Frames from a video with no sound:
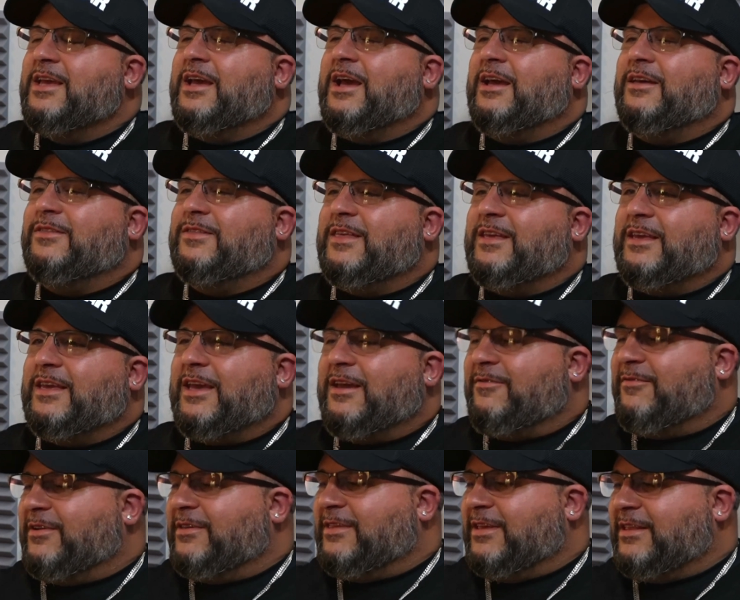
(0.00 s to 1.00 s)
I think
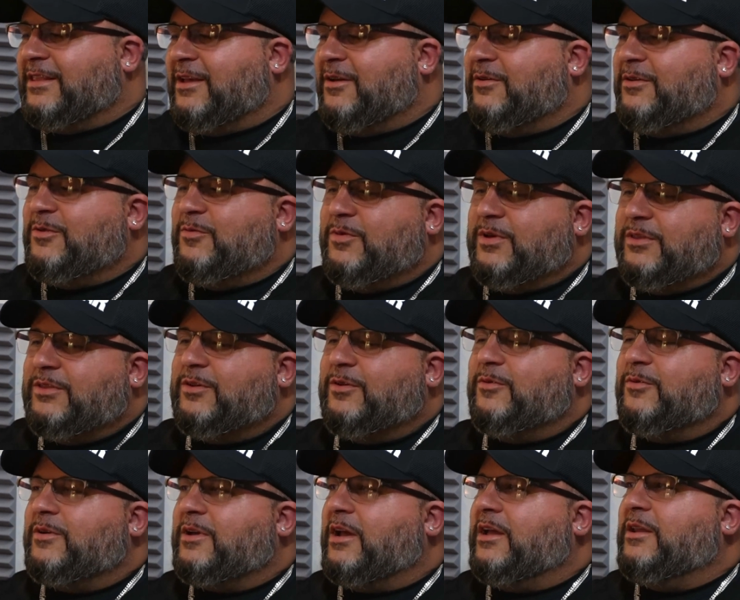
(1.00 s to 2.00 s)
everything that you went
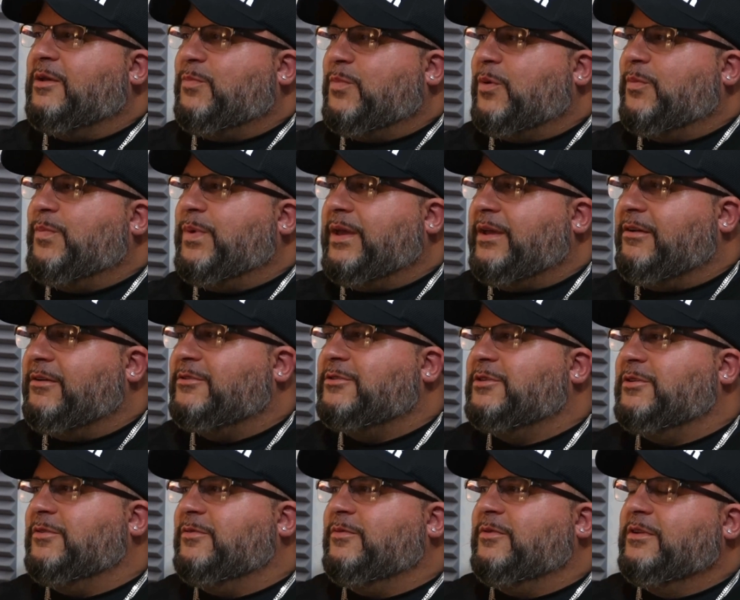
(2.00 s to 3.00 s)
through kind of prepared
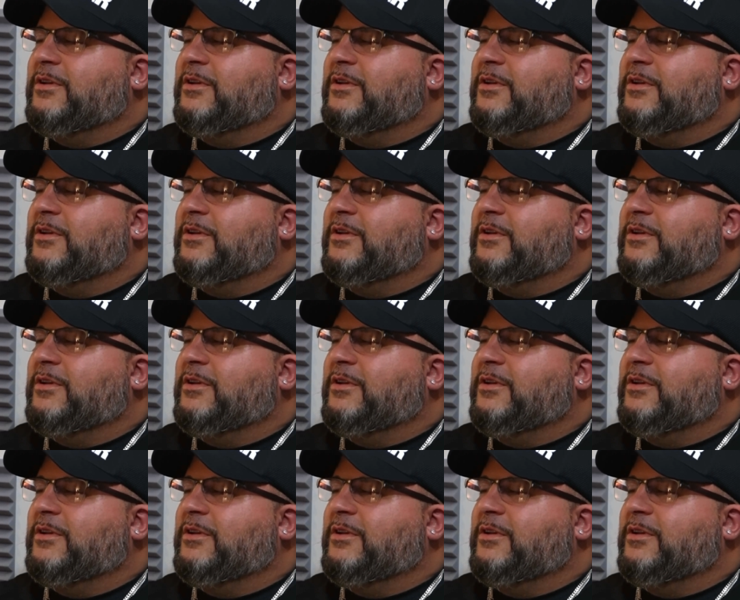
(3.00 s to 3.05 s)
you